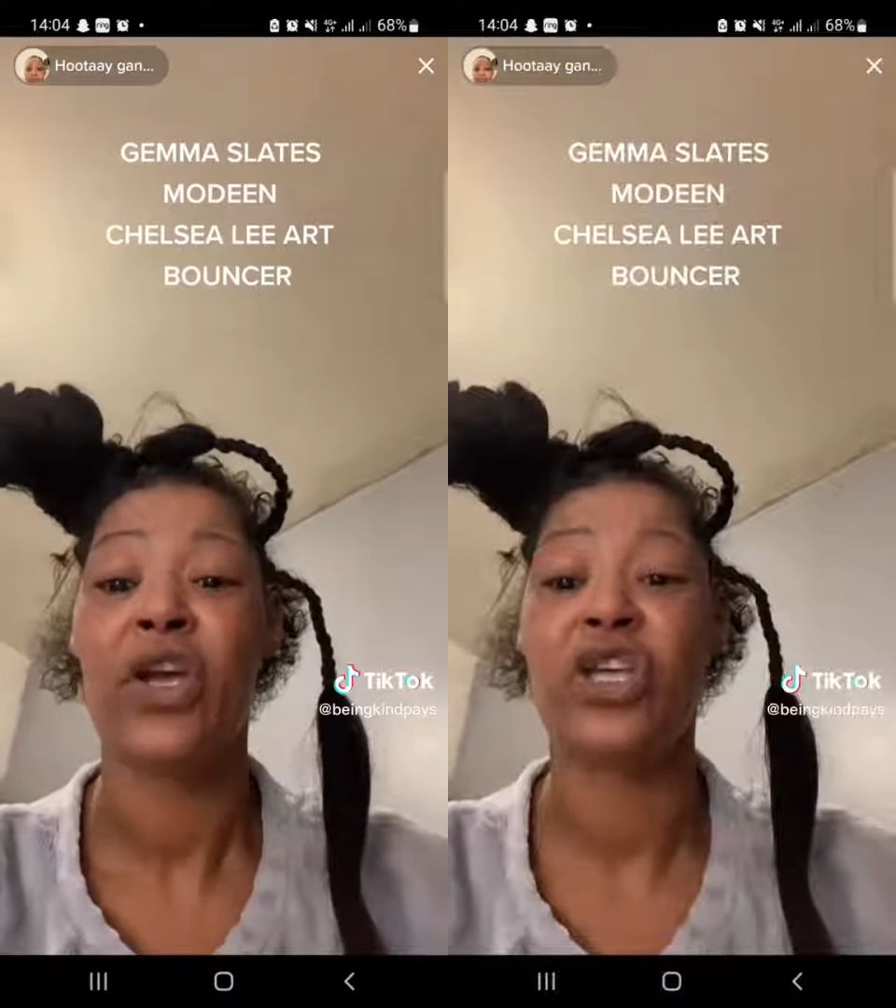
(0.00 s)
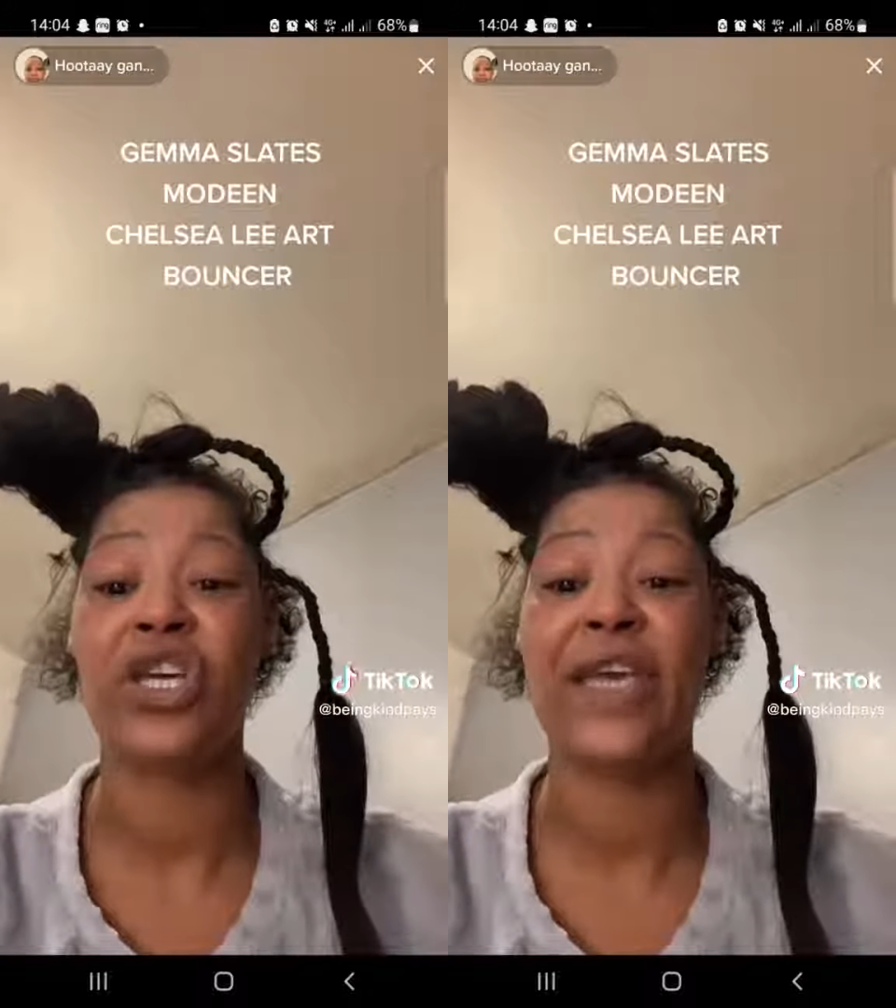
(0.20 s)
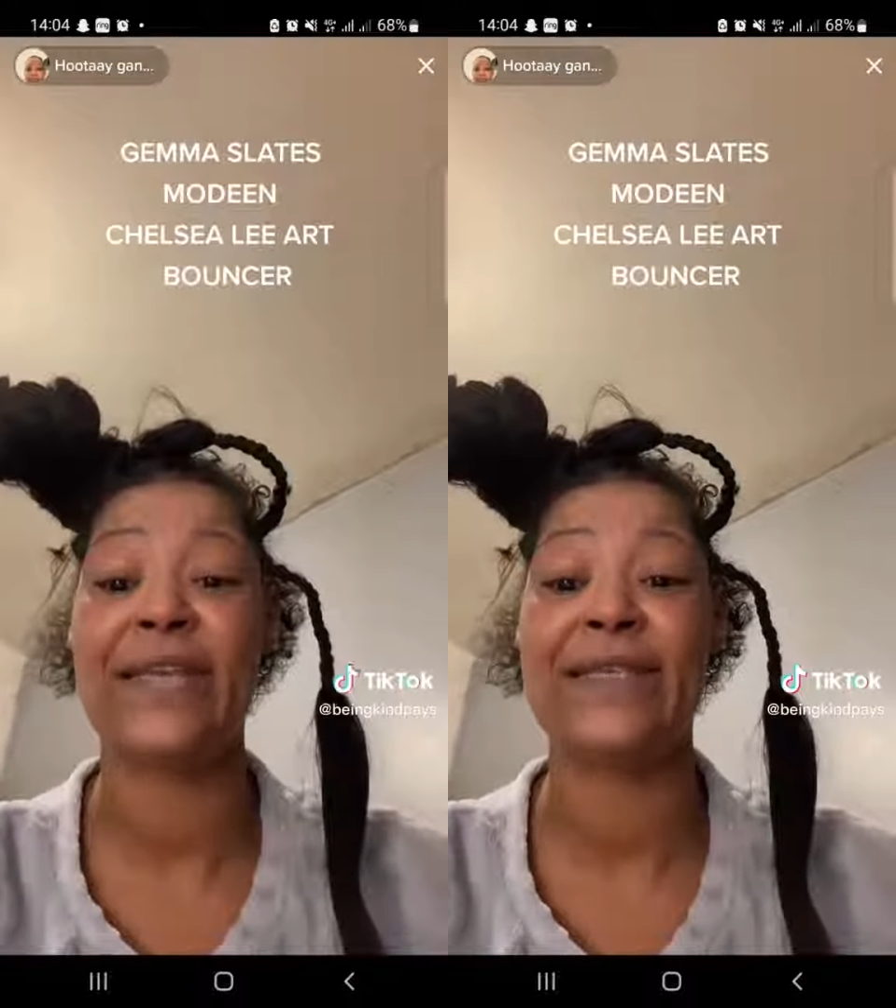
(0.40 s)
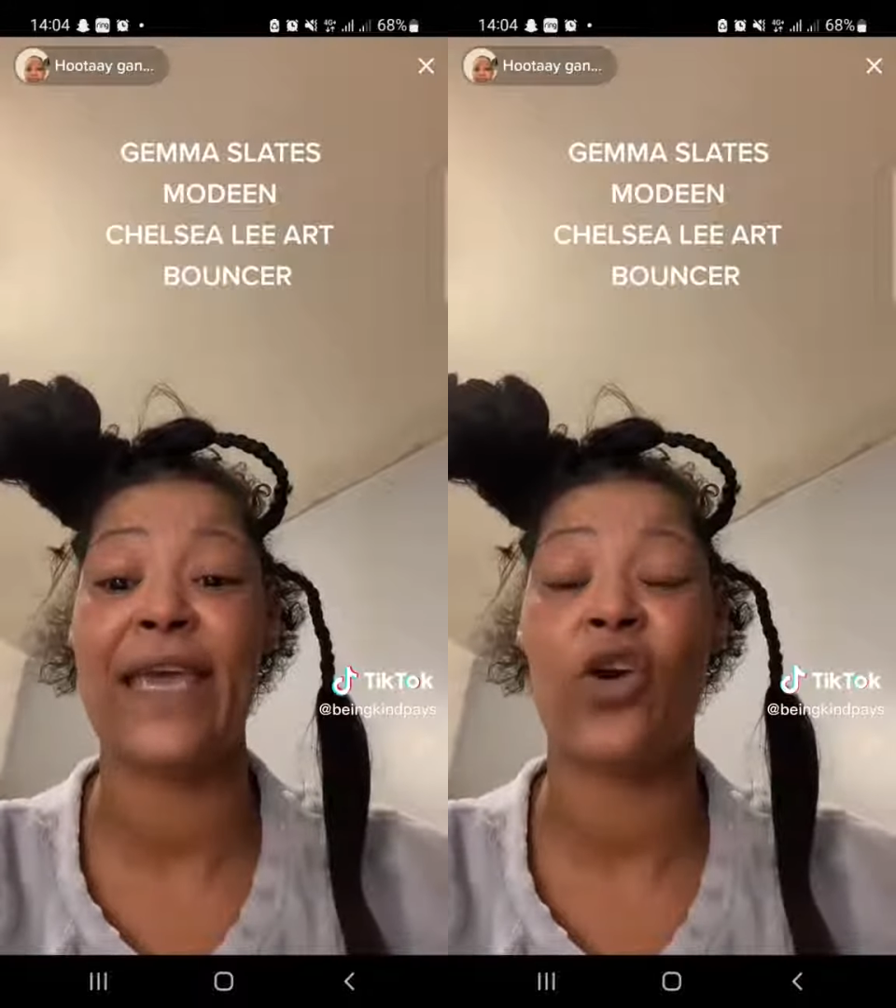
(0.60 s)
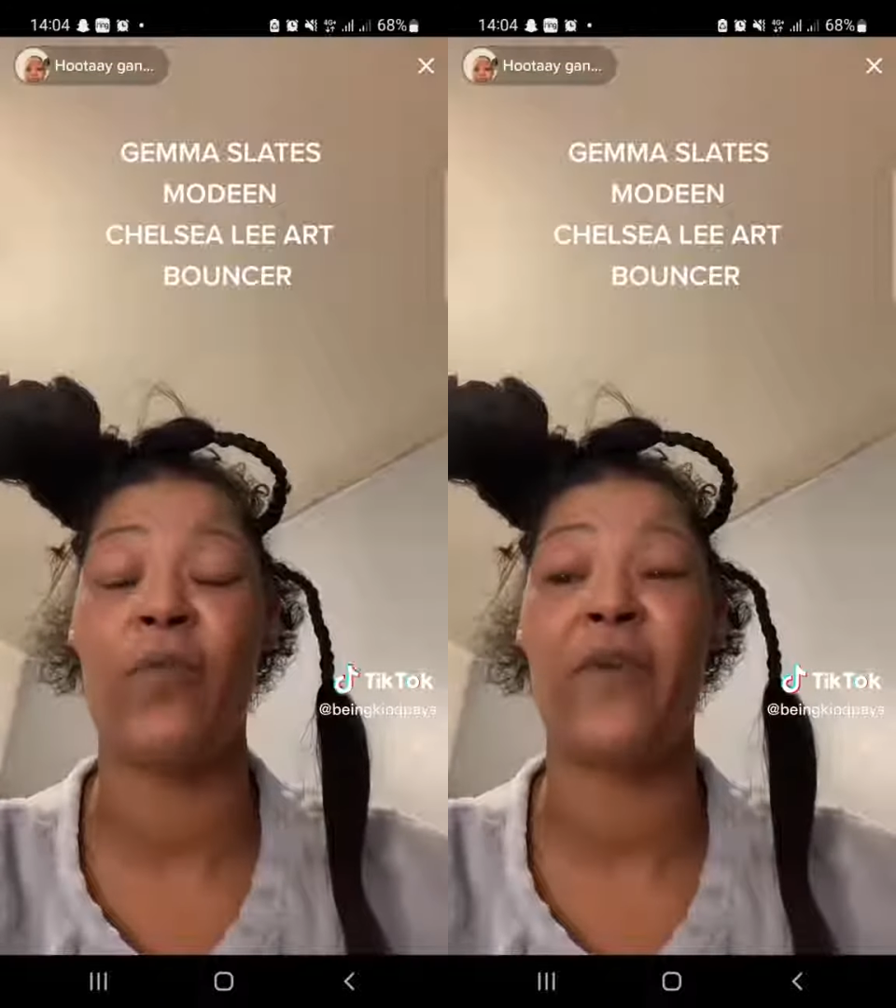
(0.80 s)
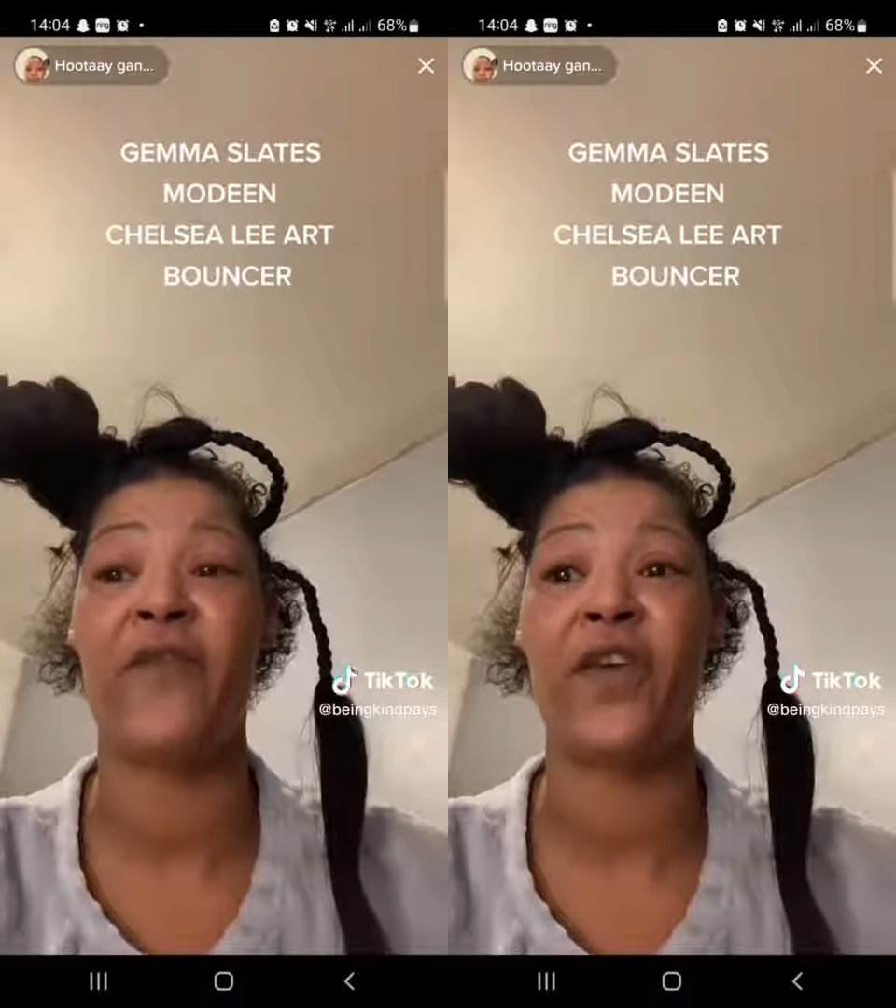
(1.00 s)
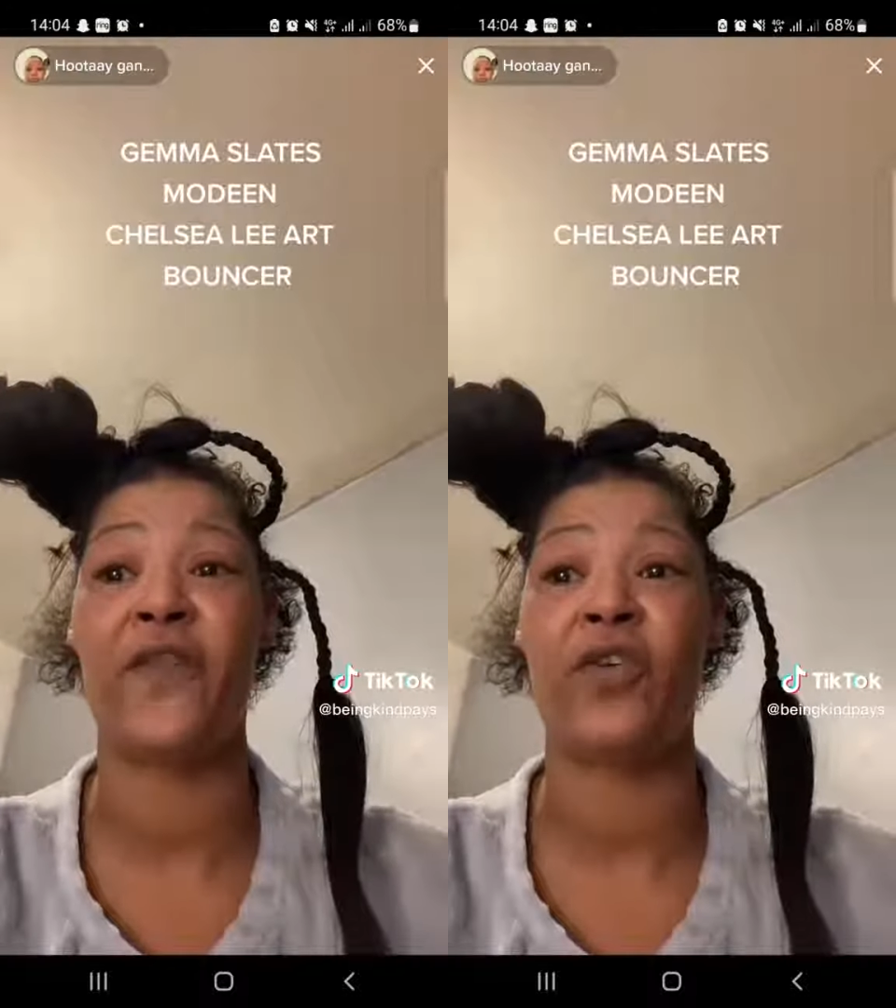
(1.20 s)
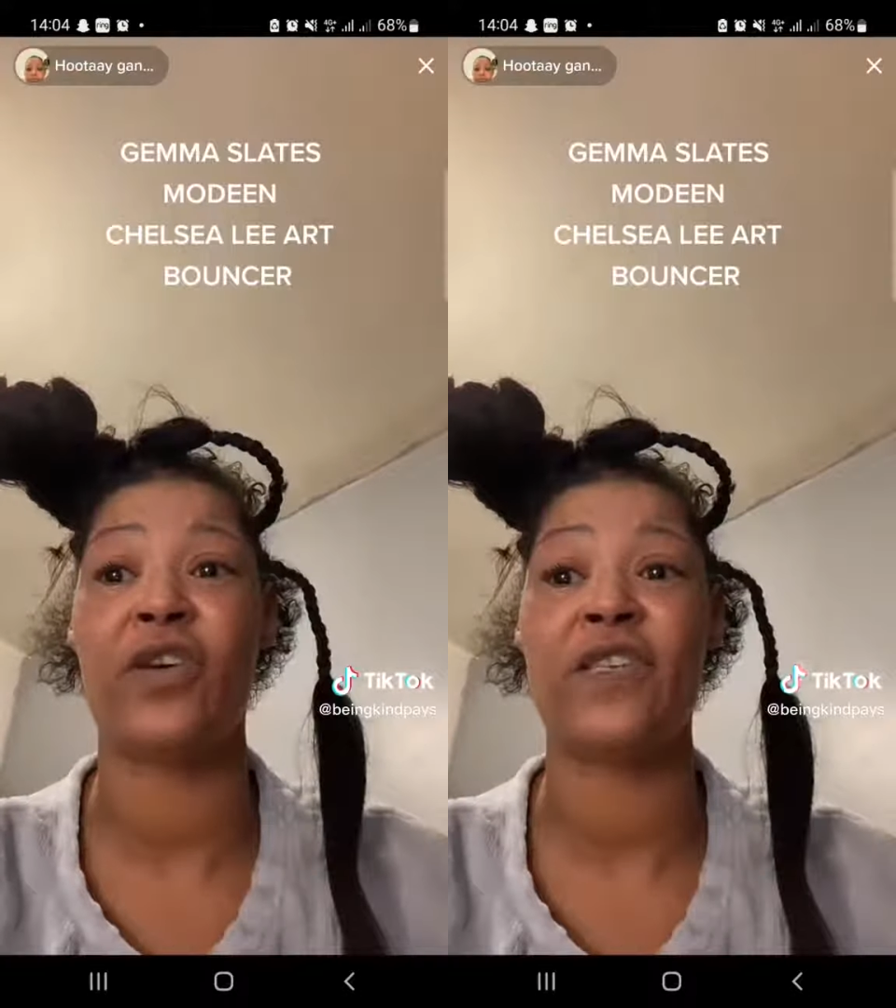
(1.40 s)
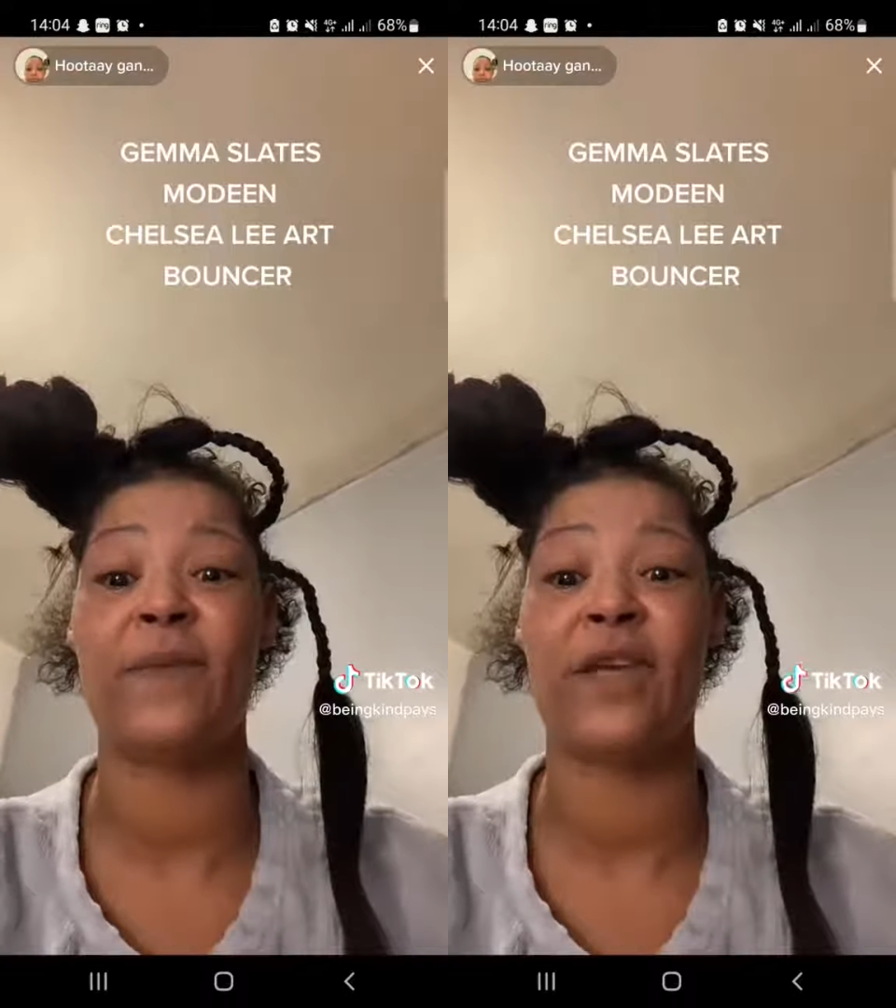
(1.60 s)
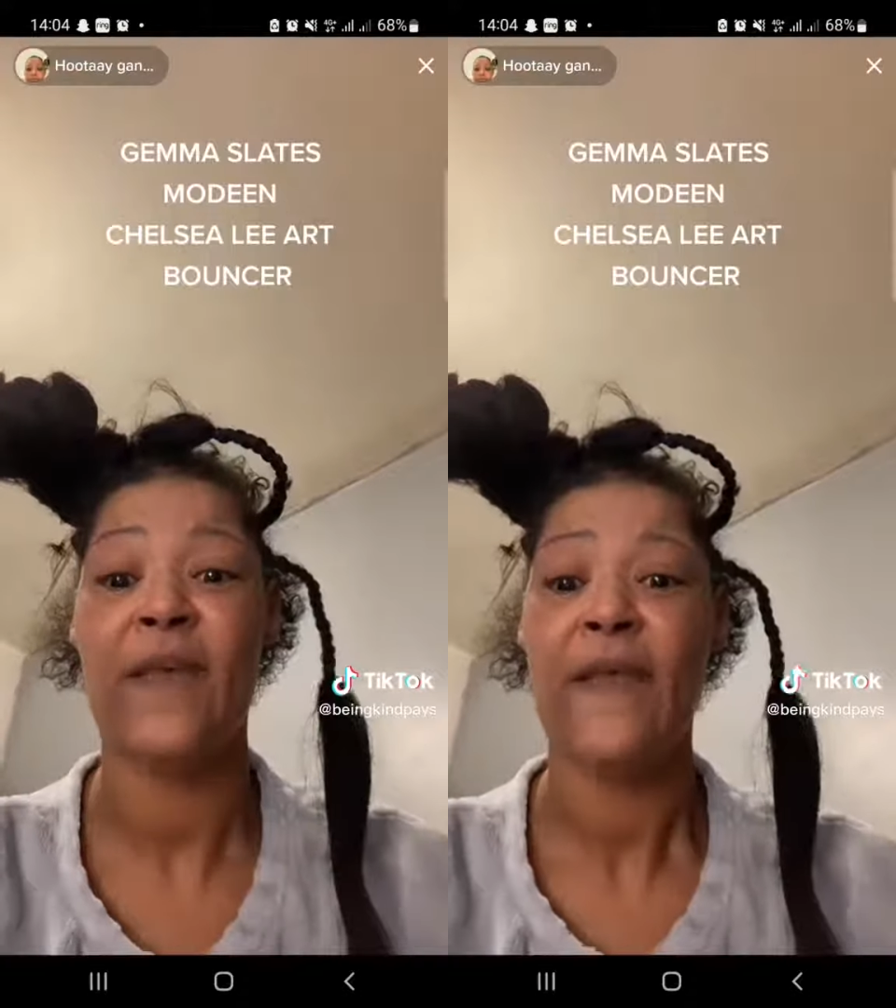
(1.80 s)
because your kids ain't coming for you for
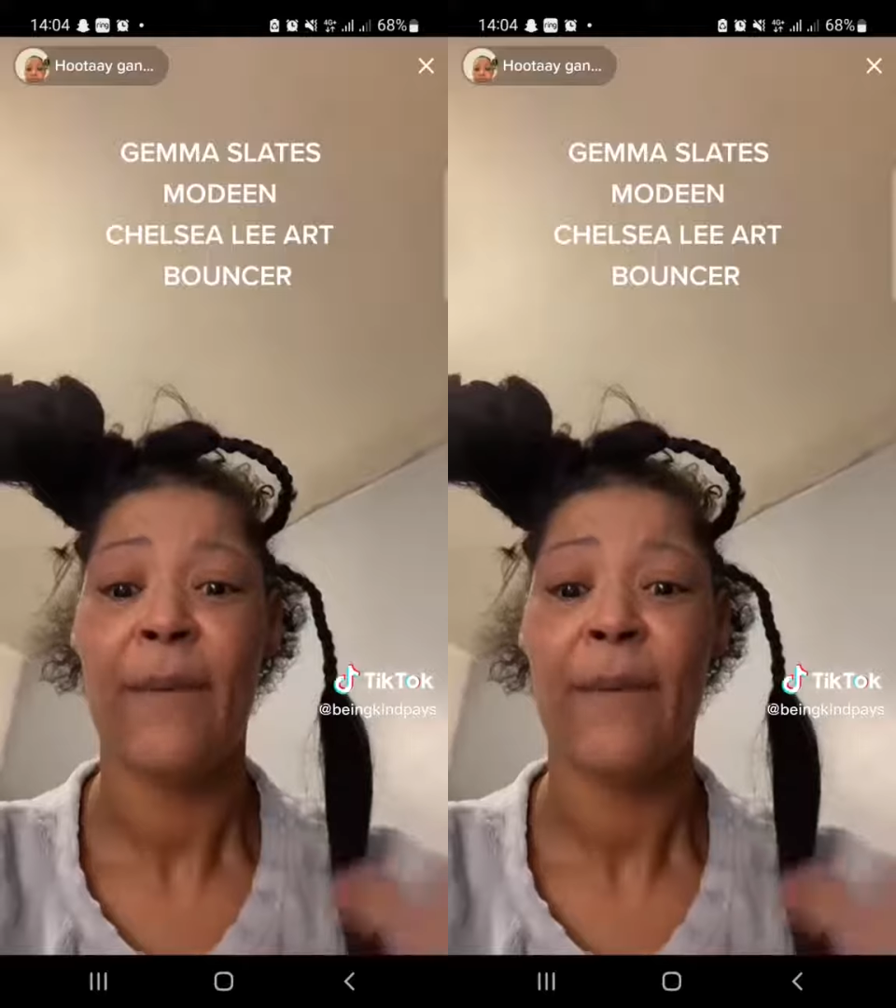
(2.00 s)
Christmas,